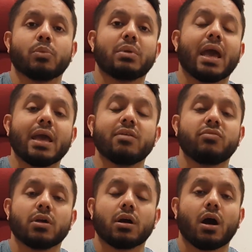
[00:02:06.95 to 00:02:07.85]

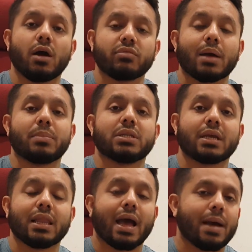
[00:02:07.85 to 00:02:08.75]
behavior of that
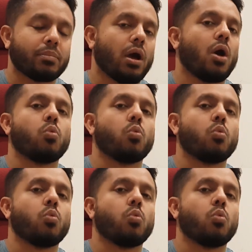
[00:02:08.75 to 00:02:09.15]
particular app